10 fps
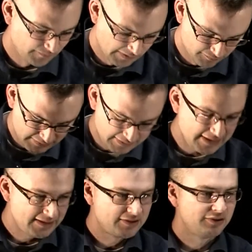and we
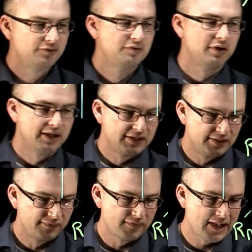need to
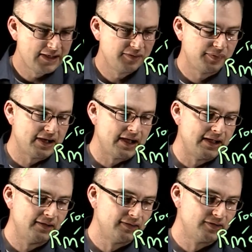divide it by
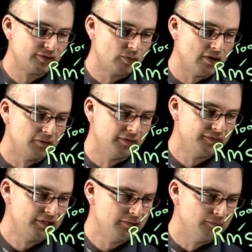the square root of
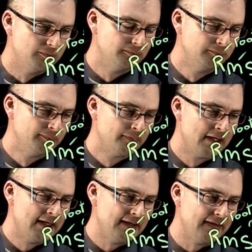2.
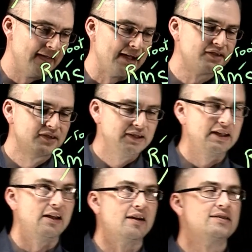And that's going to
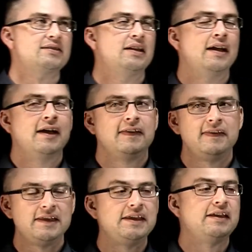get us the